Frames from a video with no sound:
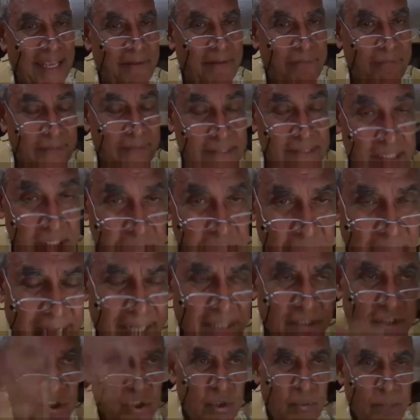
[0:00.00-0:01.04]
Give her the
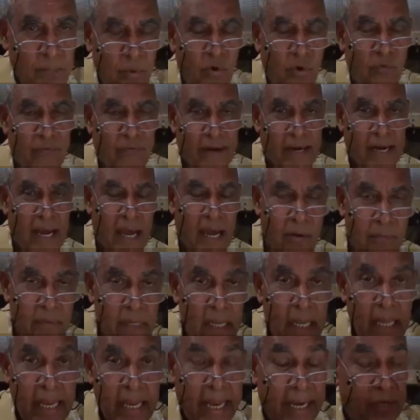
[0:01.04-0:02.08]
chance to move around
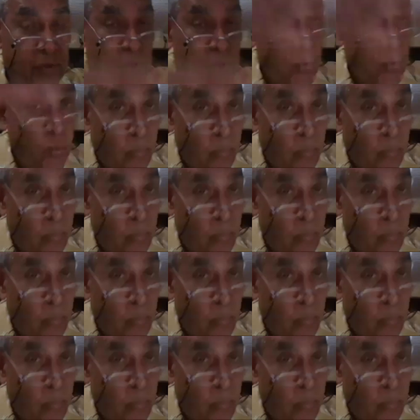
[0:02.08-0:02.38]
and do